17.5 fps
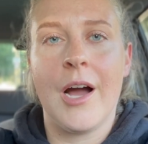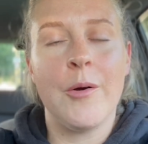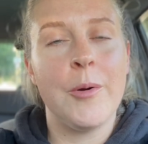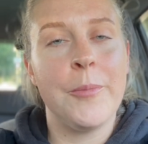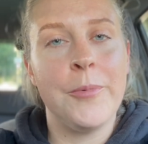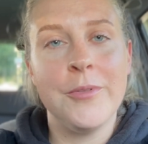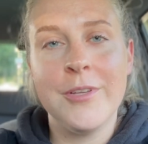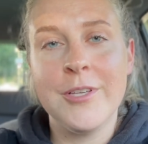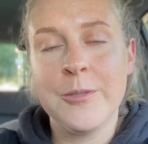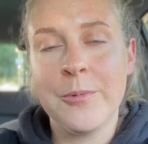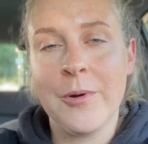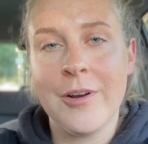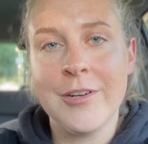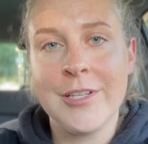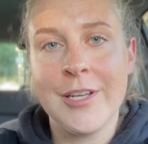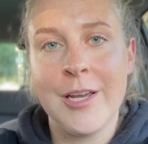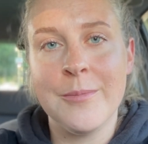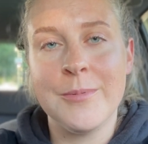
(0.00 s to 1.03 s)
I would put these
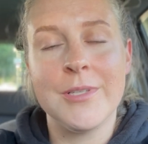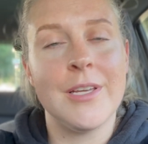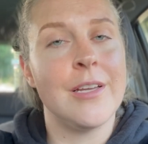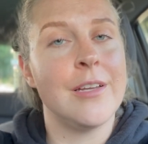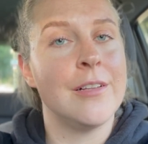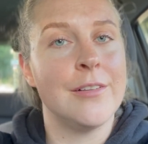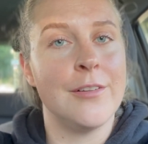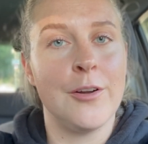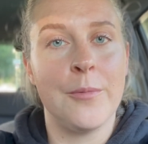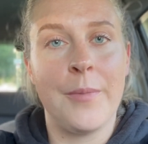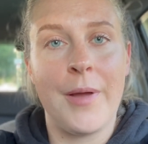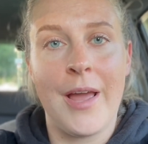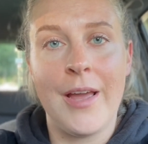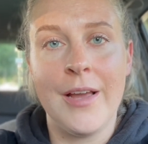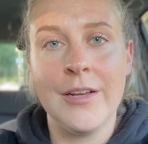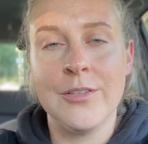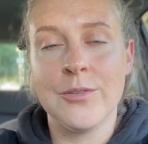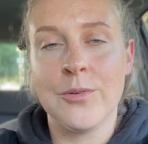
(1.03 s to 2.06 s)
prototypes in clear
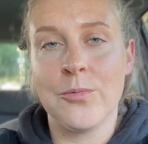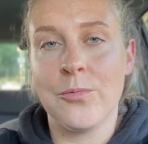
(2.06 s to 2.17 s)
bags,